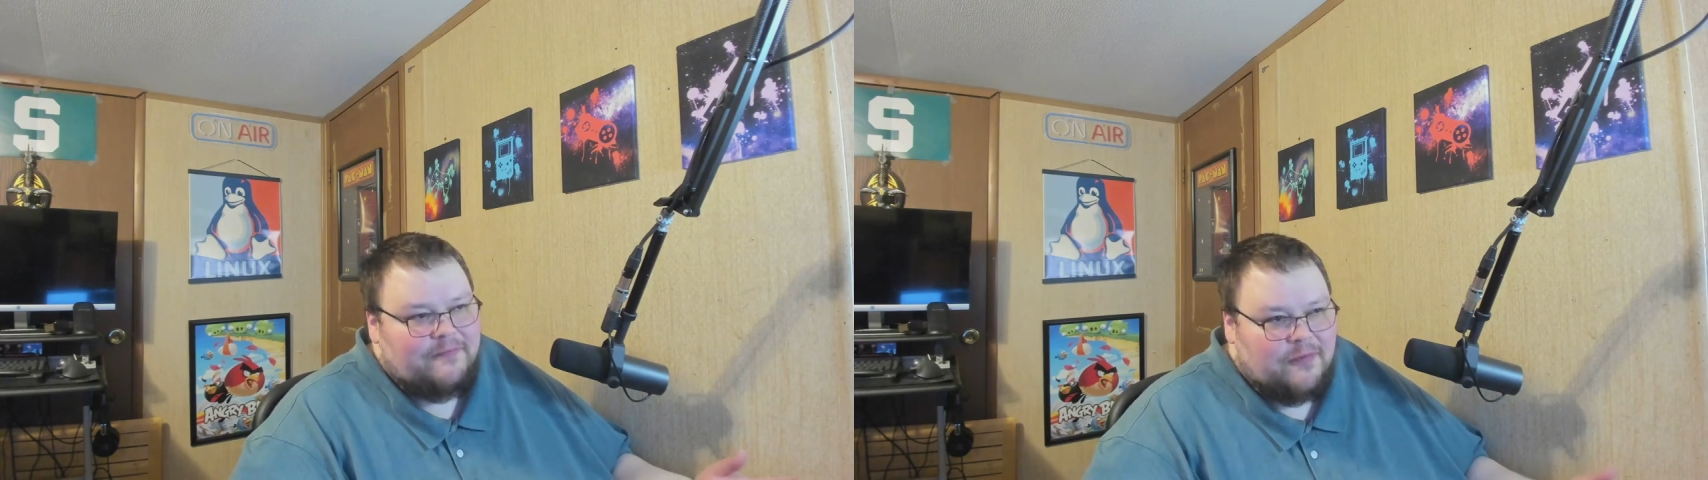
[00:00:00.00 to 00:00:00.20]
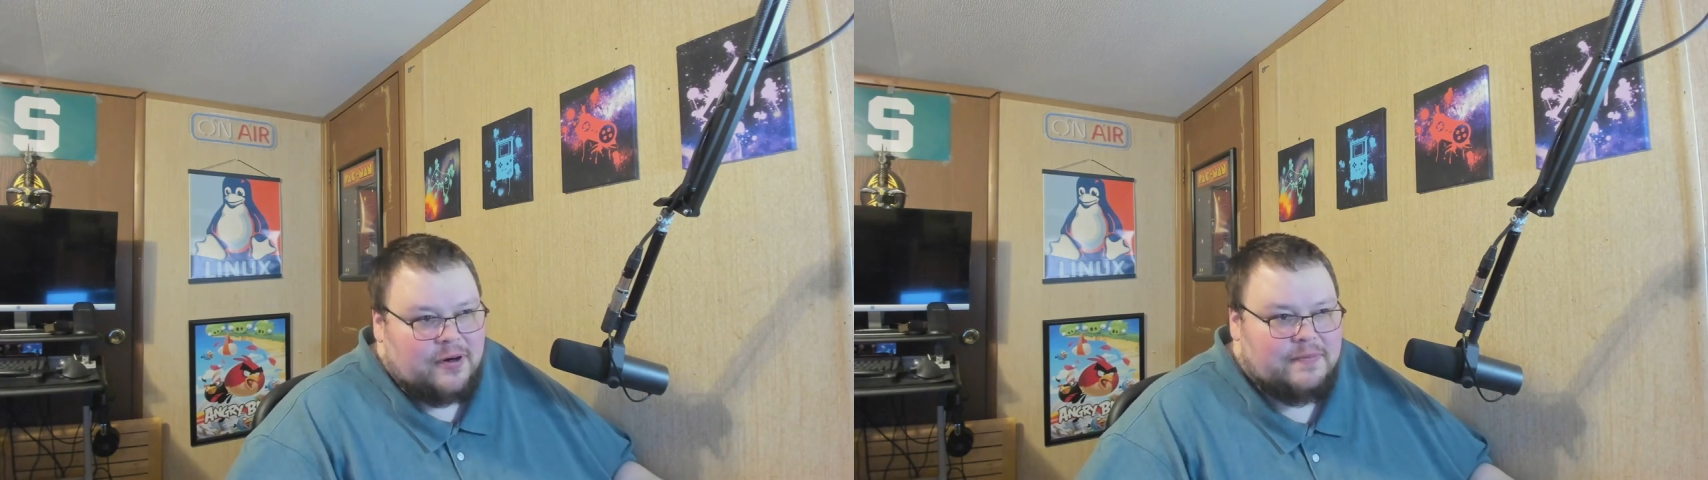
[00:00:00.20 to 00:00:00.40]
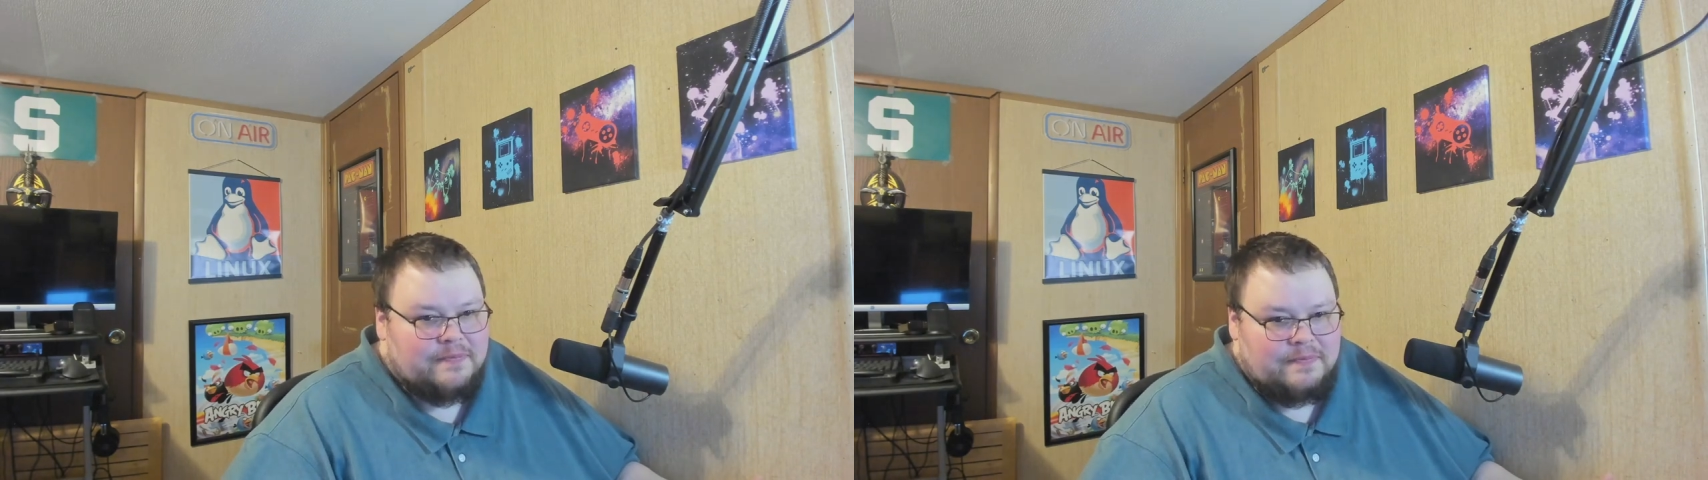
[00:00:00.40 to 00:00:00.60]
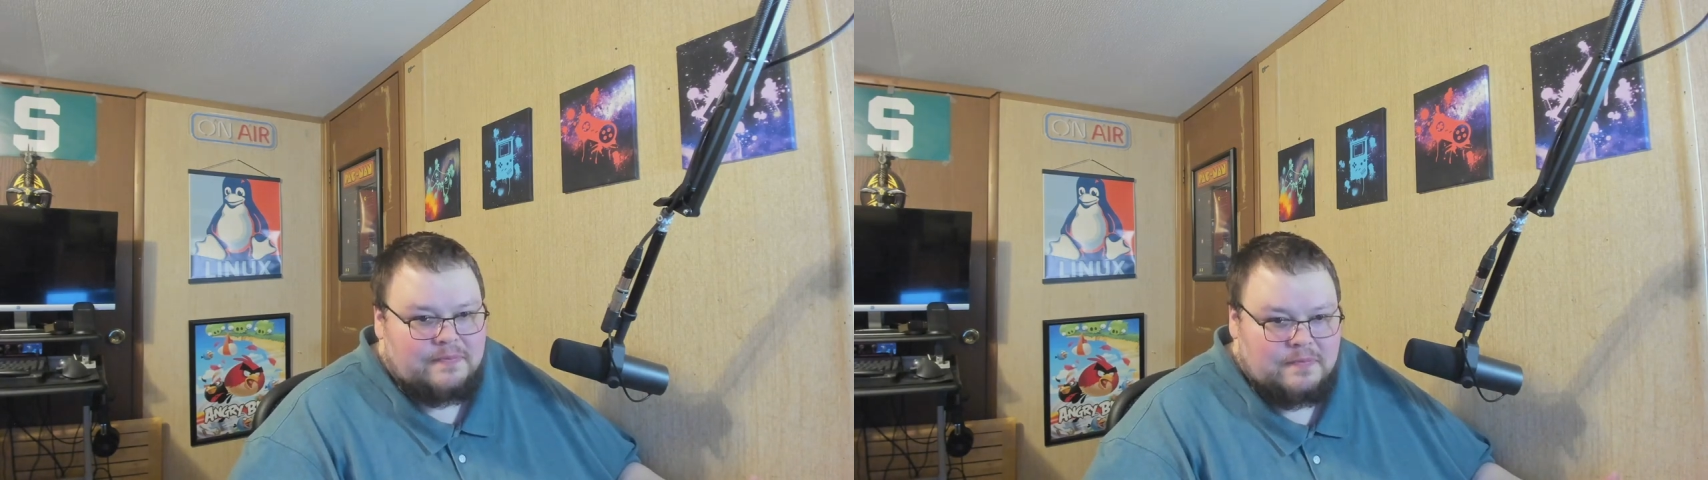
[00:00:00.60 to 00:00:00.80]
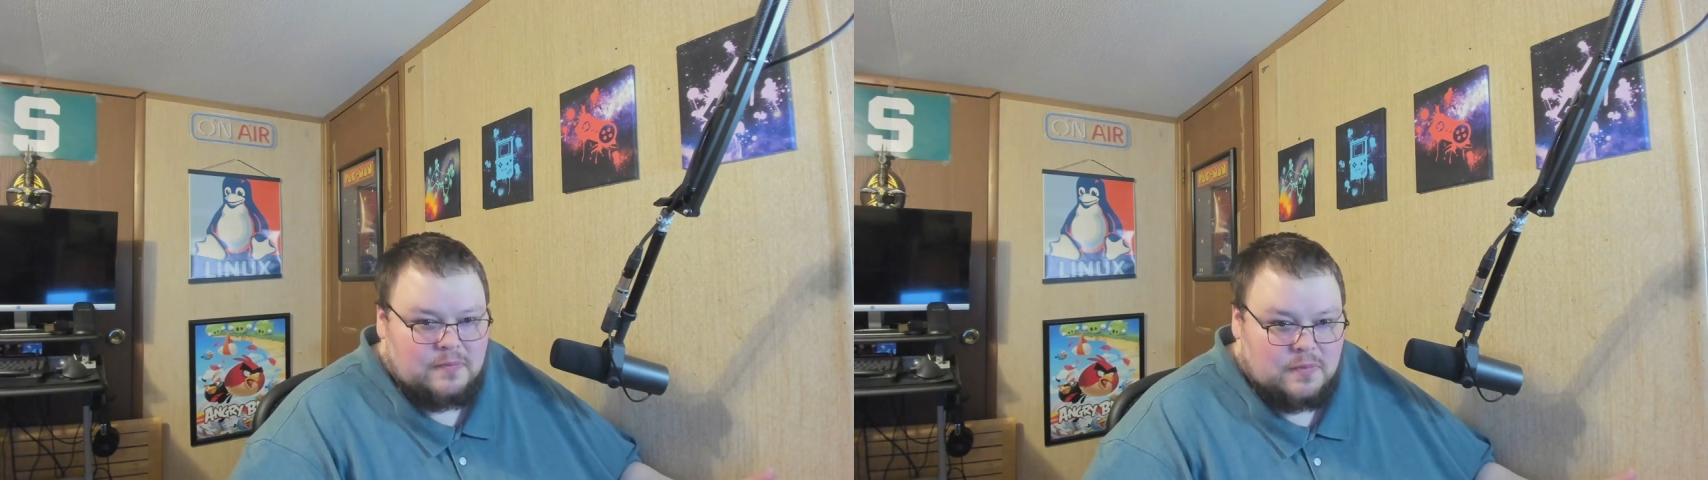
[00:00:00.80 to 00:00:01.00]
For
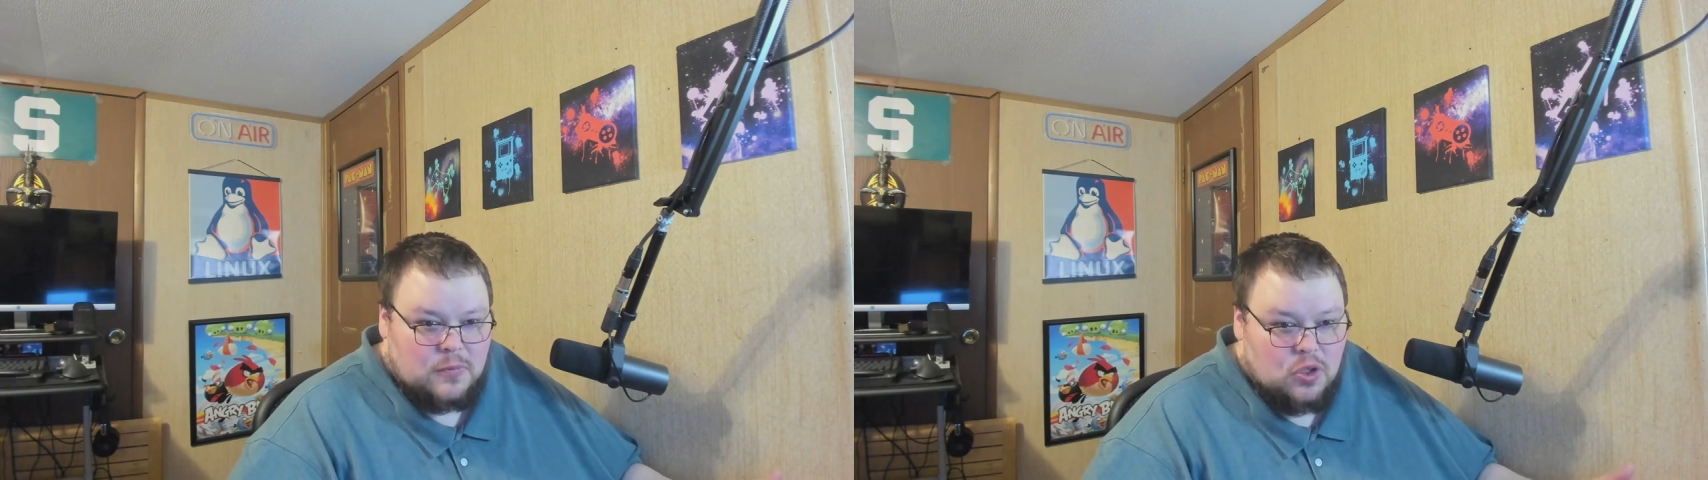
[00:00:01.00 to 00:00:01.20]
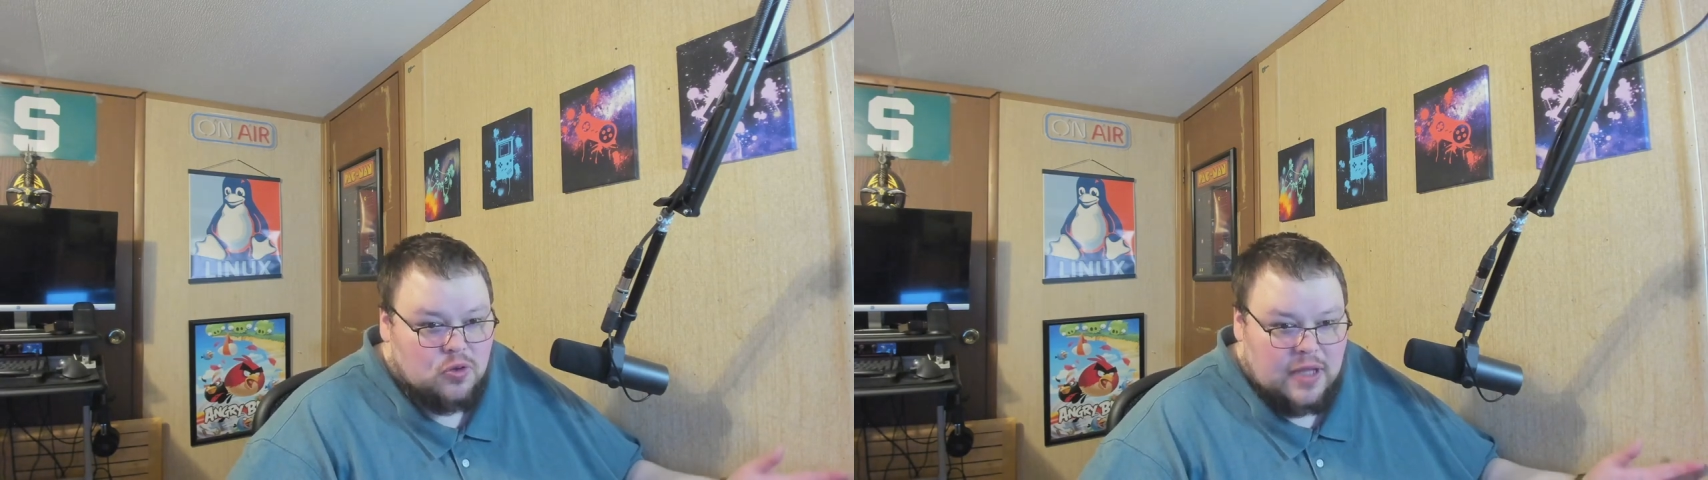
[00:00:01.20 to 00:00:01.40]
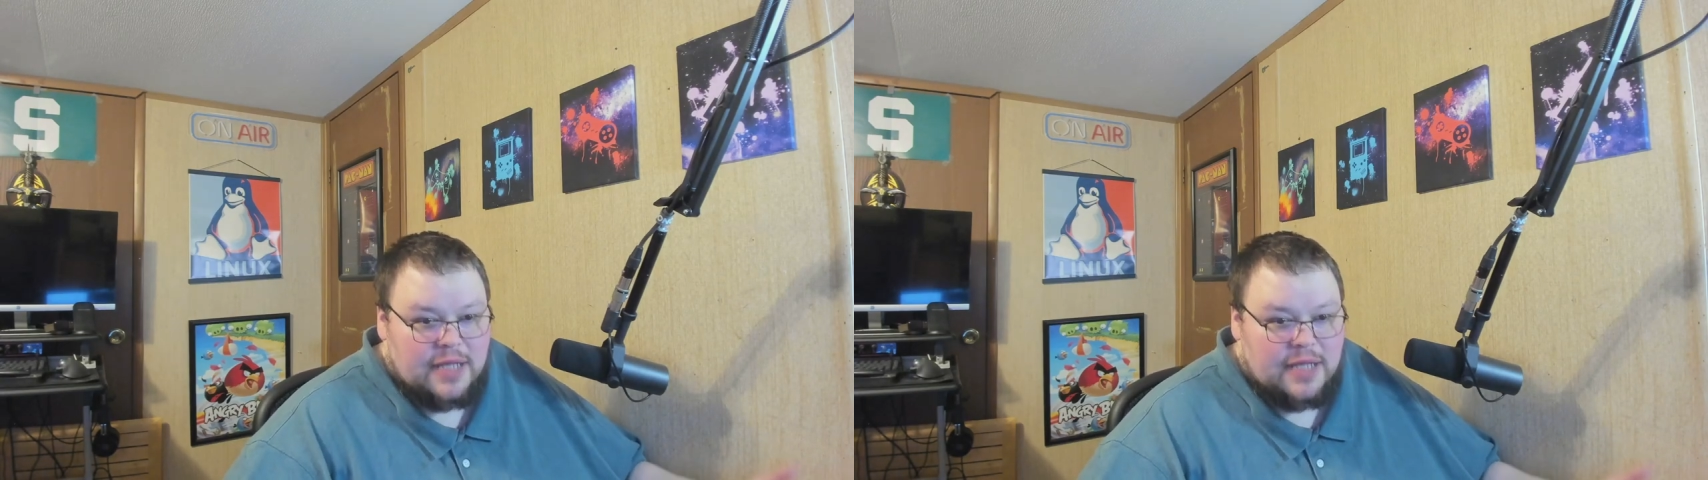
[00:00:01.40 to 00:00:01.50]
you,